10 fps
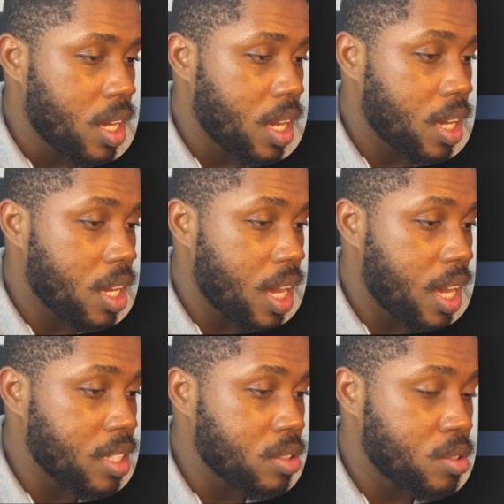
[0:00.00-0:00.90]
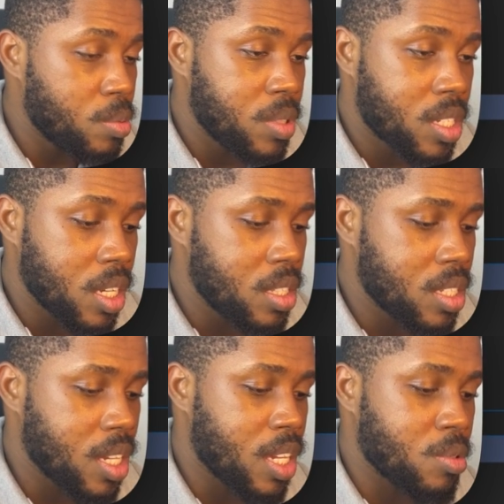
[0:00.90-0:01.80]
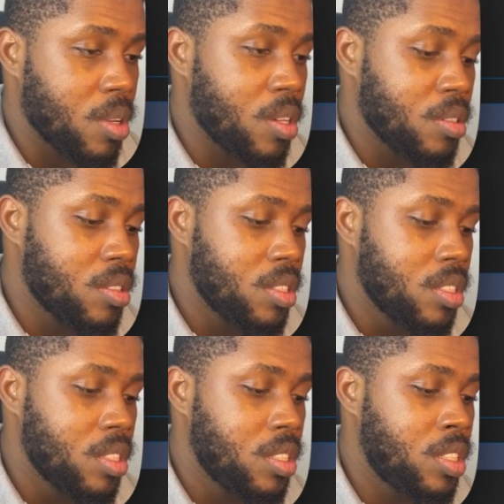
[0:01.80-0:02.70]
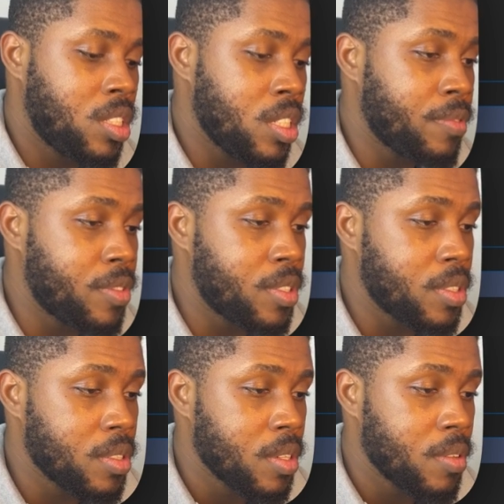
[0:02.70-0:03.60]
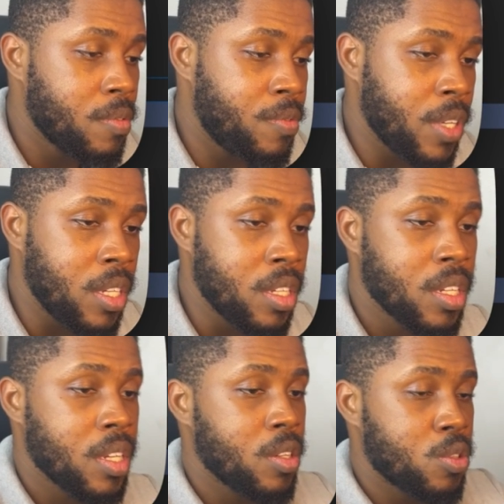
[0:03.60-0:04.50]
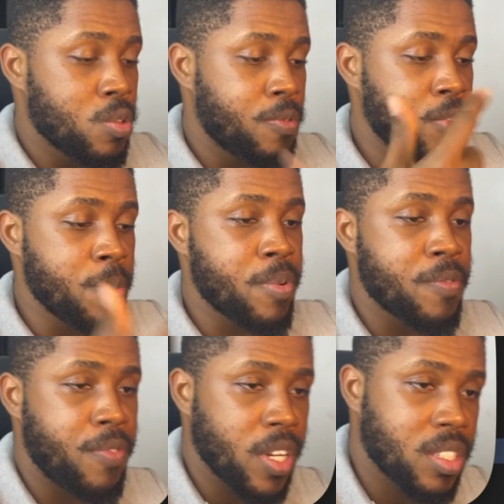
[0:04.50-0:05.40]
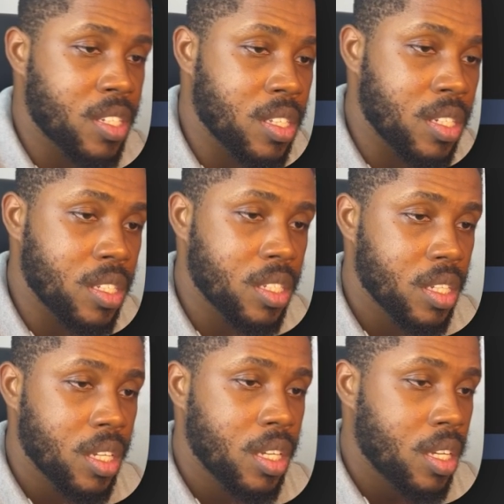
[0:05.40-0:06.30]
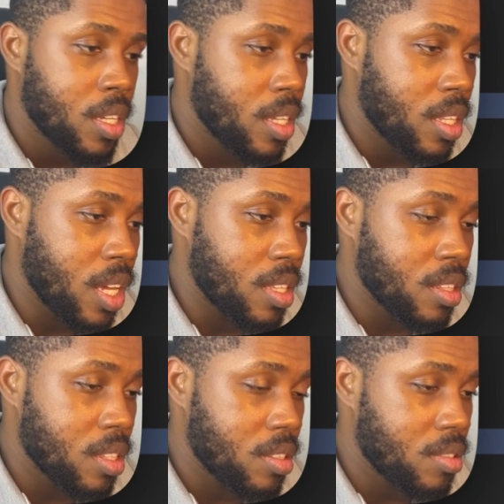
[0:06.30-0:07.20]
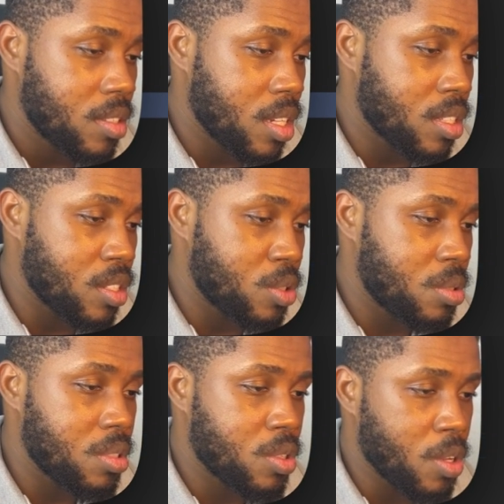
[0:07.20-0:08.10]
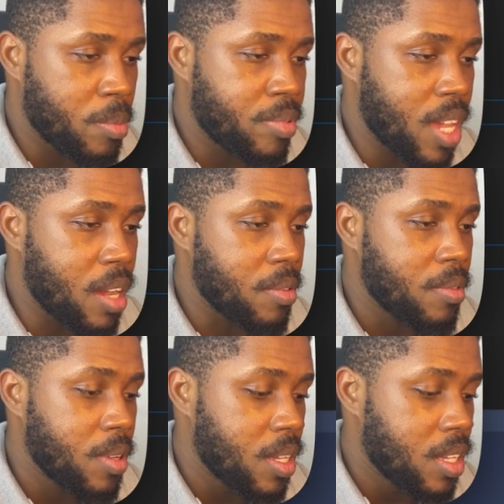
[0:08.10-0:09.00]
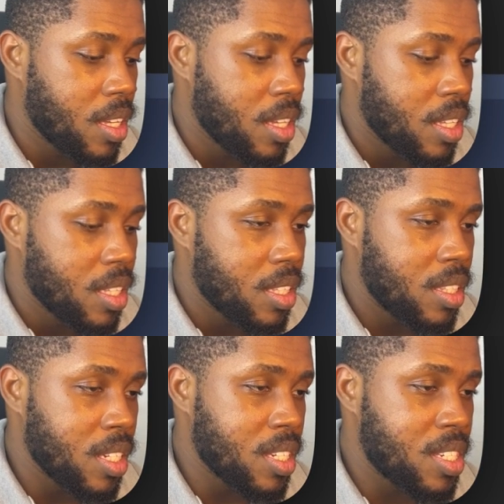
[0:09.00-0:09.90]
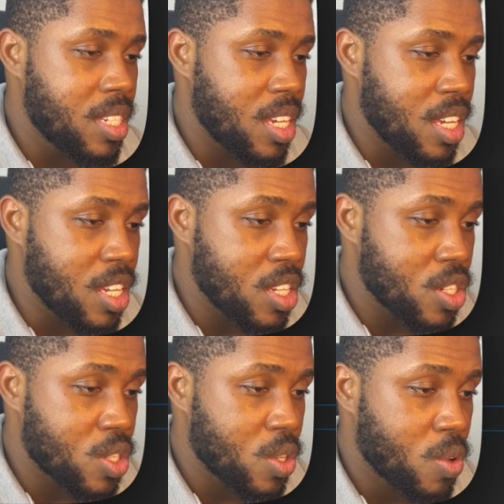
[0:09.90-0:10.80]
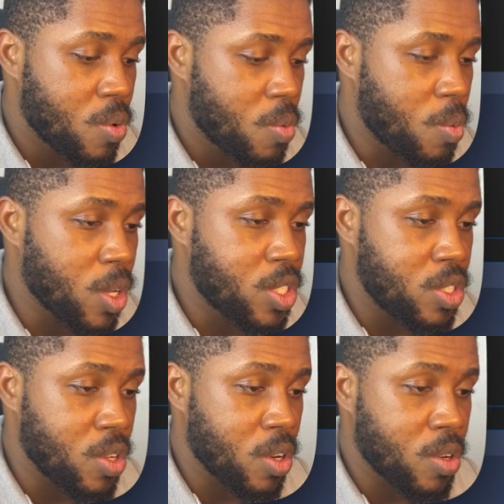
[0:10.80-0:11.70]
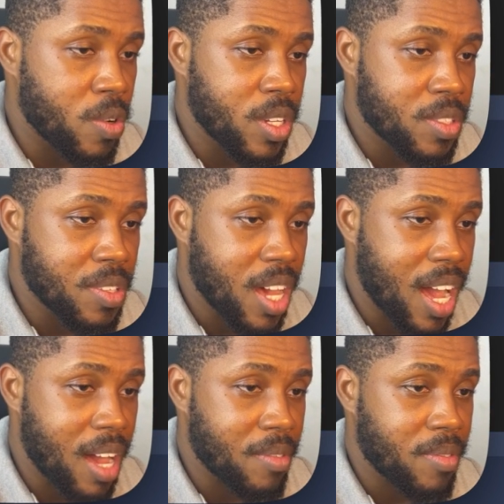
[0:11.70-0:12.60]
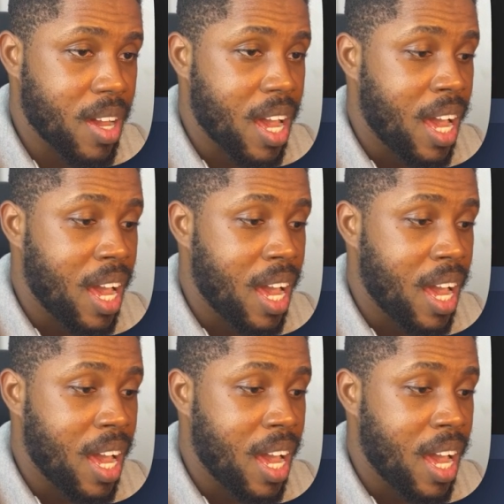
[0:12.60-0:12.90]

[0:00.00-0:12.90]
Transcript: Uh, and duplicate this as well. Shift V to flip it vertically, then take this to the top. Now, this is what you're going to have.